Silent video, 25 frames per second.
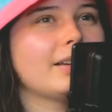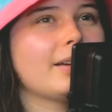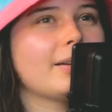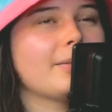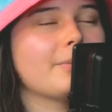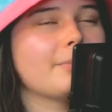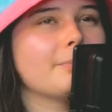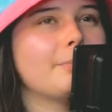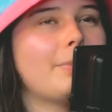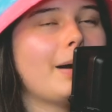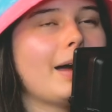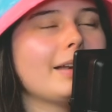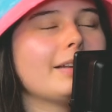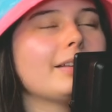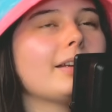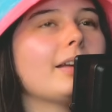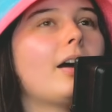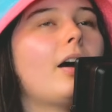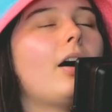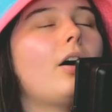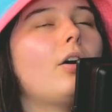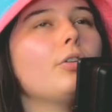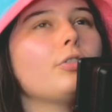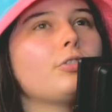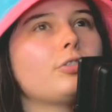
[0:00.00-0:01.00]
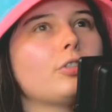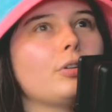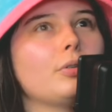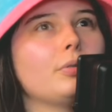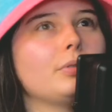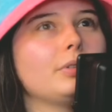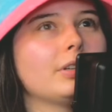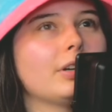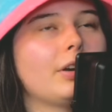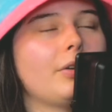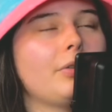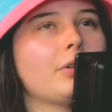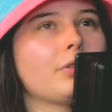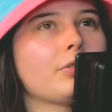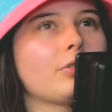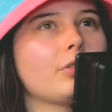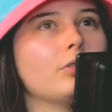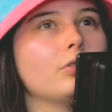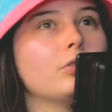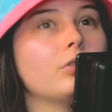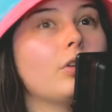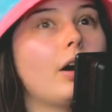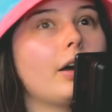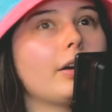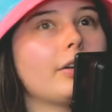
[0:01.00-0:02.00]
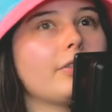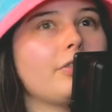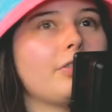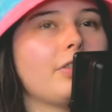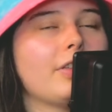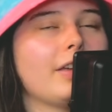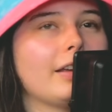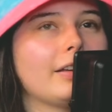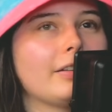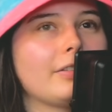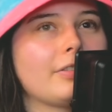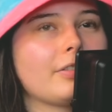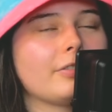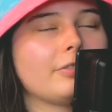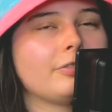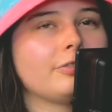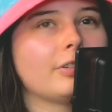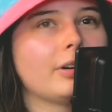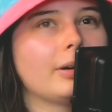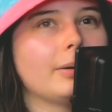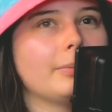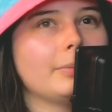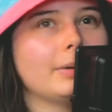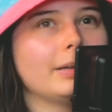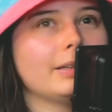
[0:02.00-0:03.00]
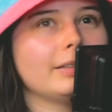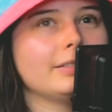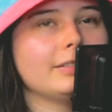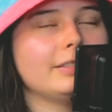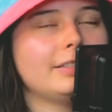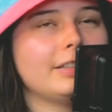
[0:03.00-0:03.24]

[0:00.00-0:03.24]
But also, there's a lot of things from